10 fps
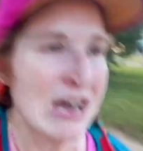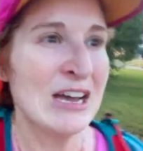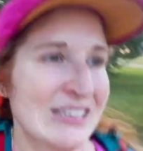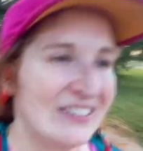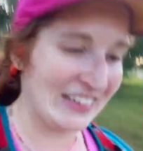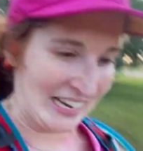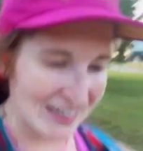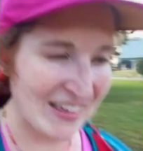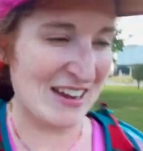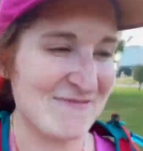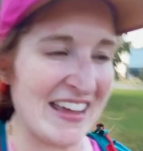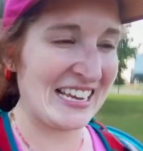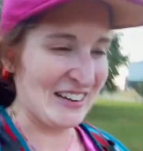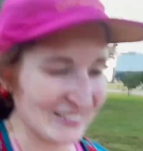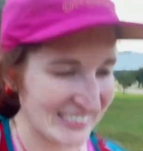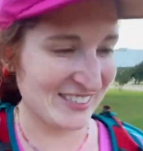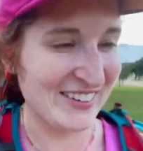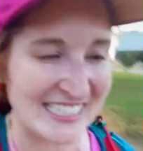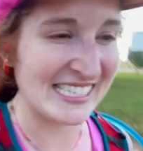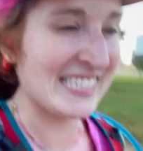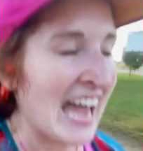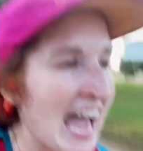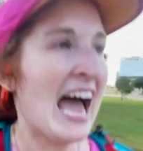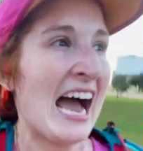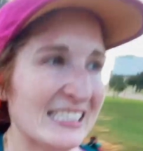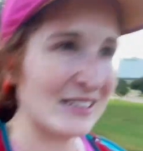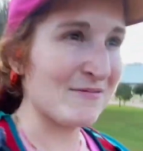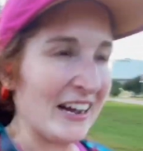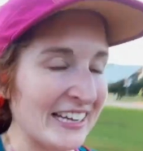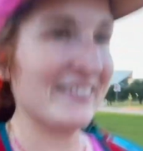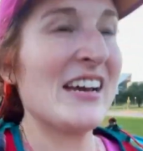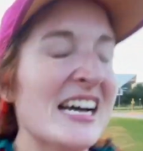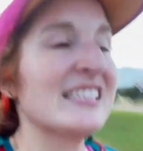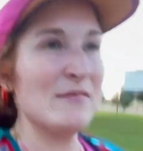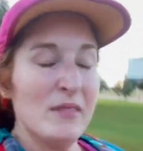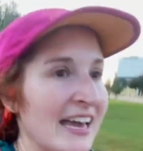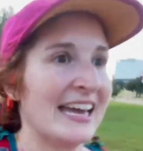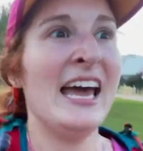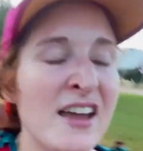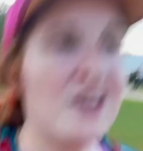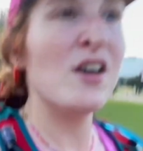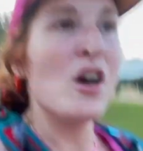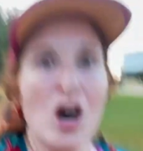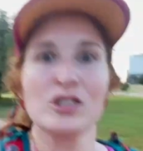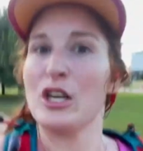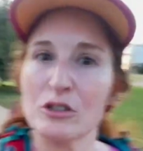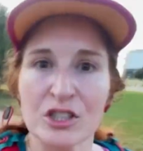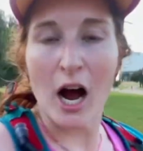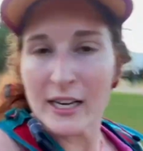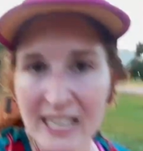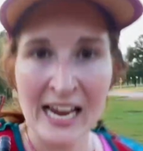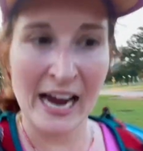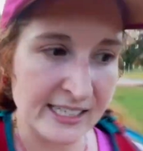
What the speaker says: So I feel like I'm like making all these faces as I'm running because I'm like so shocked at his